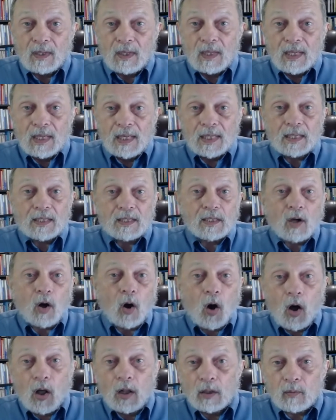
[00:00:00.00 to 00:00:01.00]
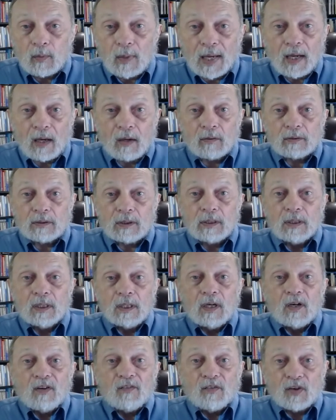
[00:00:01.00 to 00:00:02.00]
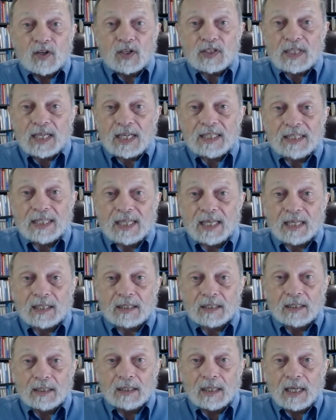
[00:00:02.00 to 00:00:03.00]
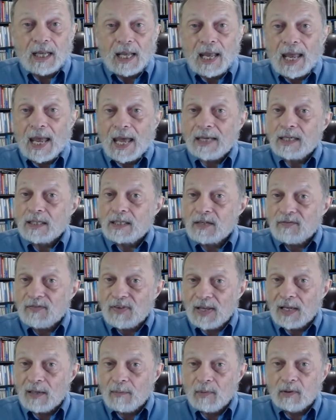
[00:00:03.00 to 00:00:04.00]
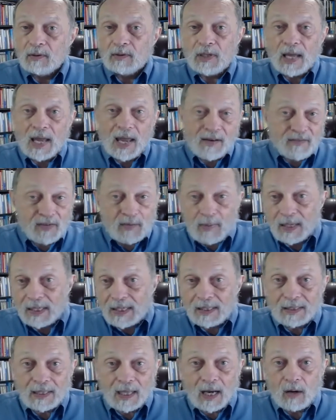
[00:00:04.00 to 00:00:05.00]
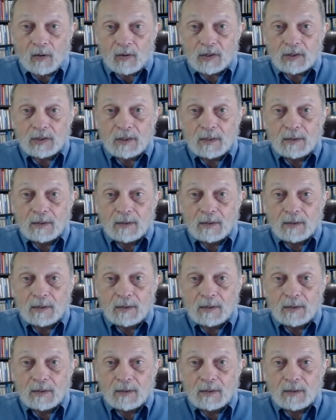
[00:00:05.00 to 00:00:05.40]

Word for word: It is an all-around first aid kit, and it's available to everybody in the house,